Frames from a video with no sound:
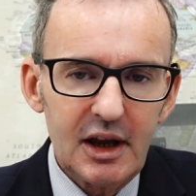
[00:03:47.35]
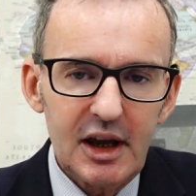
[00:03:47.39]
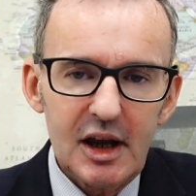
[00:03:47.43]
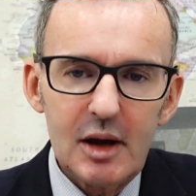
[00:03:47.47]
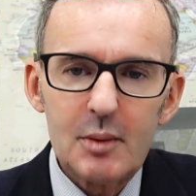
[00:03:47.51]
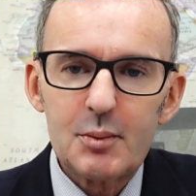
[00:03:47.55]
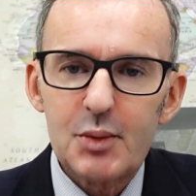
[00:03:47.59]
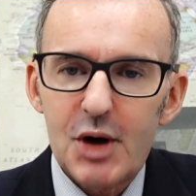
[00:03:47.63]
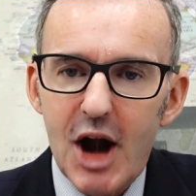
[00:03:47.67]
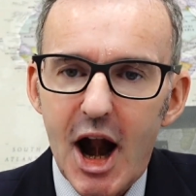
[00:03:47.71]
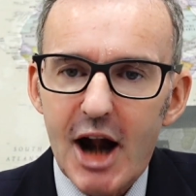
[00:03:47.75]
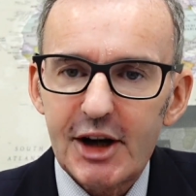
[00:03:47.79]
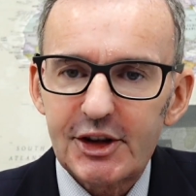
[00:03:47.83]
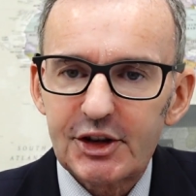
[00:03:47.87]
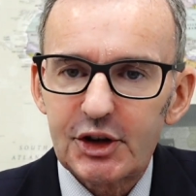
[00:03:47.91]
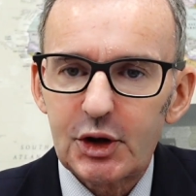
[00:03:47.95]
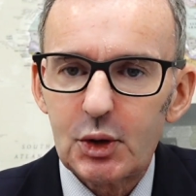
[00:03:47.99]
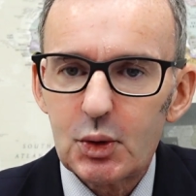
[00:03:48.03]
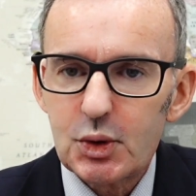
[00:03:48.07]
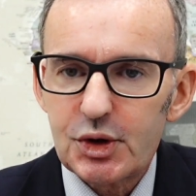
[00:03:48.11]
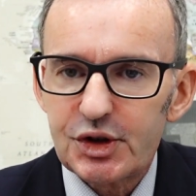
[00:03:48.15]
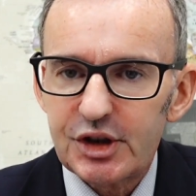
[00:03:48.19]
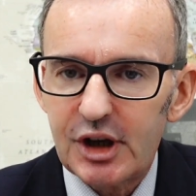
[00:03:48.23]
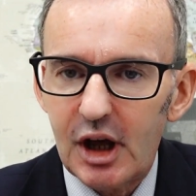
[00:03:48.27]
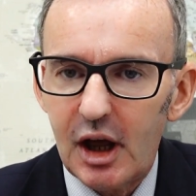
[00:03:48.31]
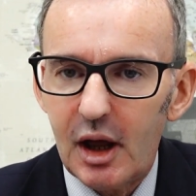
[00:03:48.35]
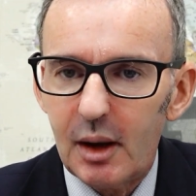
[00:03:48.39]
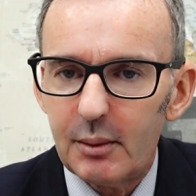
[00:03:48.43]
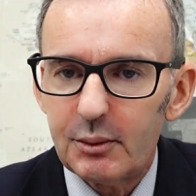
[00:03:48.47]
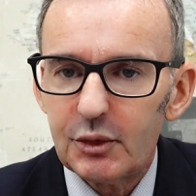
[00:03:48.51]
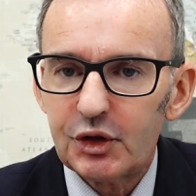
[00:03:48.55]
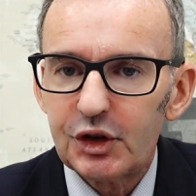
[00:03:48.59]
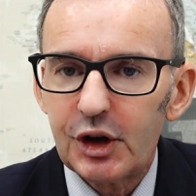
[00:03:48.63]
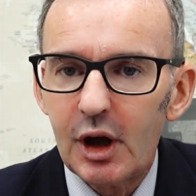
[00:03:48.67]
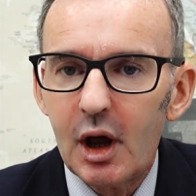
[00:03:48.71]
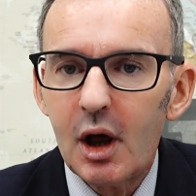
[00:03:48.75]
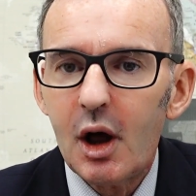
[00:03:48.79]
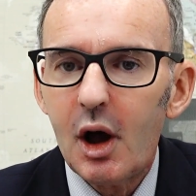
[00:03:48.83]
In practical
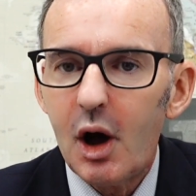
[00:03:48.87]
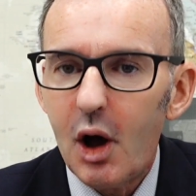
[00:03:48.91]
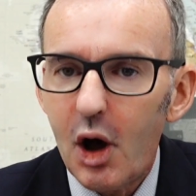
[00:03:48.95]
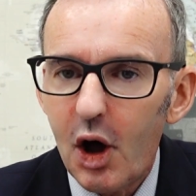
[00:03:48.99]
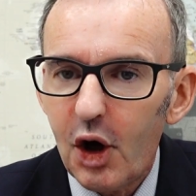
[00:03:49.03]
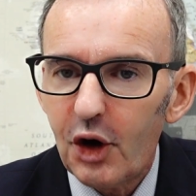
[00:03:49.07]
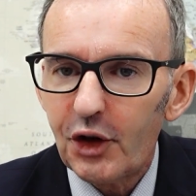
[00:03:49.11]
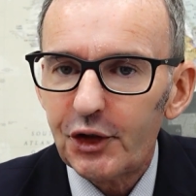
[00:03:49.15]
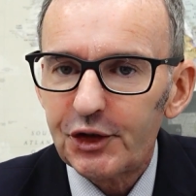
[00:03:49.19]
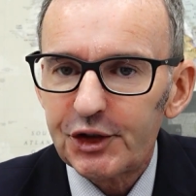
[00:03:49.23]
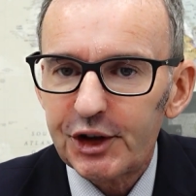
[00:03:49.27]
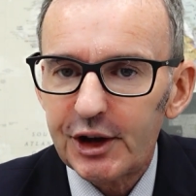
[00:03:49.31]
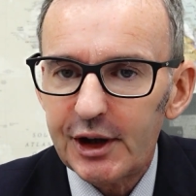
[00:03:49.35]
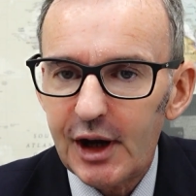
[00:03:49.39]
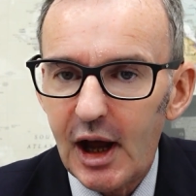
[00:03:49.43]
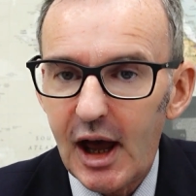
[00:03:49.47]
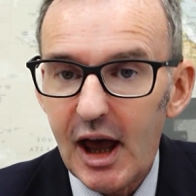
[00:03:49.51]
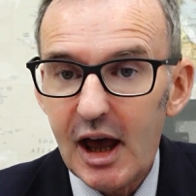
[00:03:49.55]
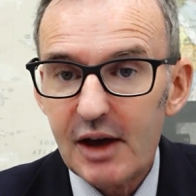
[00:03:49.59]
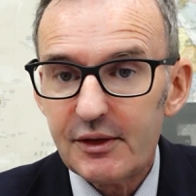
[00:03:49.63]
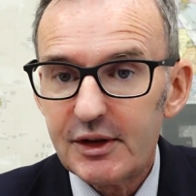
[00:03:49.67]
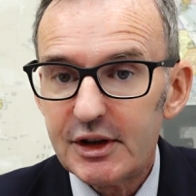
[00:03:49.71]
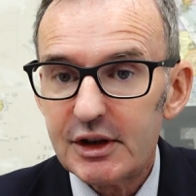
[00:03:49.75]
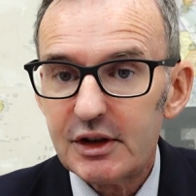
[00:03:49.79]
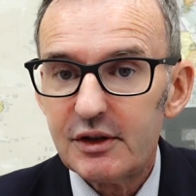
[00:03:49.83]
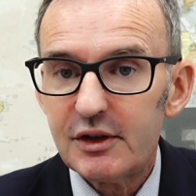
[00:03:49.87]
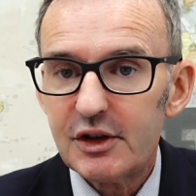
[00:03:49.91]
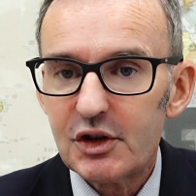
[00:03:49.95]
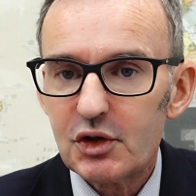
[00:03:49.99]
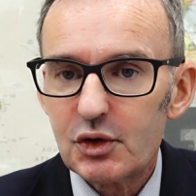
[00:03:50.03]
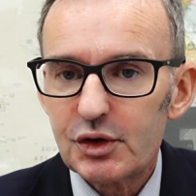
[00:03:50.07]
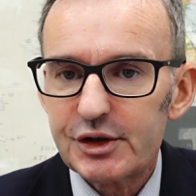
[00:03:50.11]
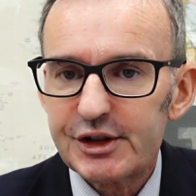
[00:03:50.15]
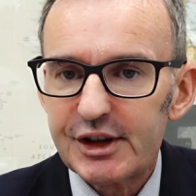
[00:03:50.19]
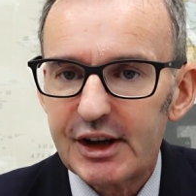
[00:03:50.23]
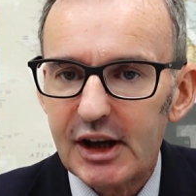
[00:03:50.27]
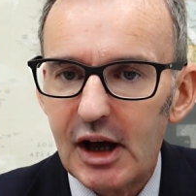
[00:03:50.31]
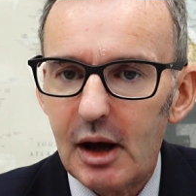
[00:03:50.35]
terms, often I have
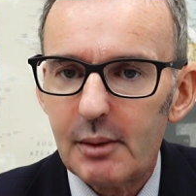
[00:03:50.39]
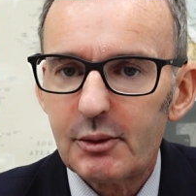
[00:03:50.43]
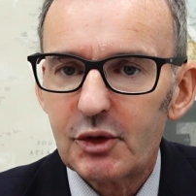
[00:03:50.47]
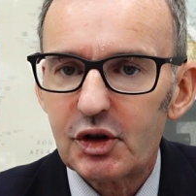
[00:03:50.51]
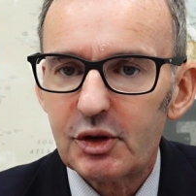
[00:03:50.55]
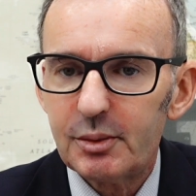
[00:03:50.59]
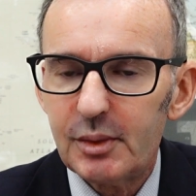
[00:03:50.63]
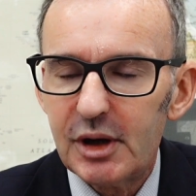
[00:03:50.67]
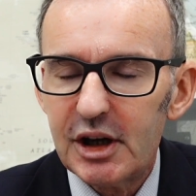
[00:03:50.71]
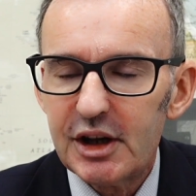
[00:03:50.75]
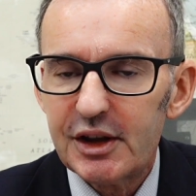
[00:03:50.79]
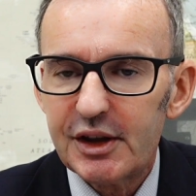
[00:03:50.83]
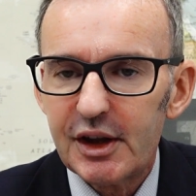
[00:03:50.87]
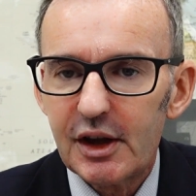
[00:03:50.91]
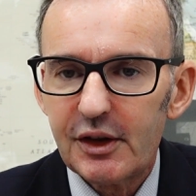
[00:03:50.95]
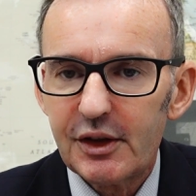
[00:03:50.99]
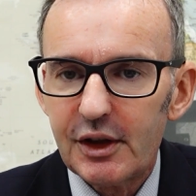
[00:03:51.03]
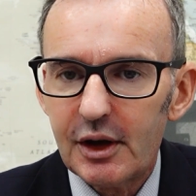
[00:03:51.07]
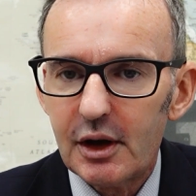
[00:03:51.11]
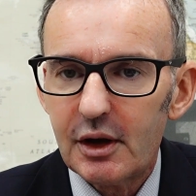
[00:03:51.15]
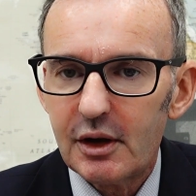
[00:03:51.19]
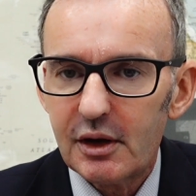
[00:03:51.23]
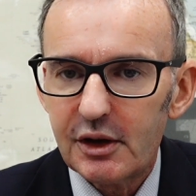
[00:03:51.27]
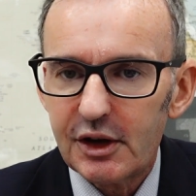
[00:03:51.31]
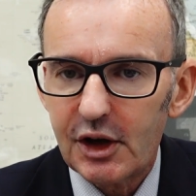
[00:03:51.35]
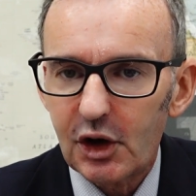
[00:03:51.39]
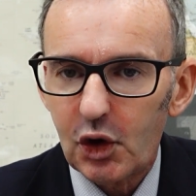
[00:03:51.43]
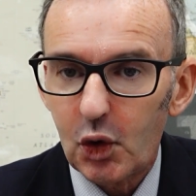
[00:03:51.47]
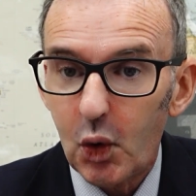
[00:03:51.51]
individuals that come to me that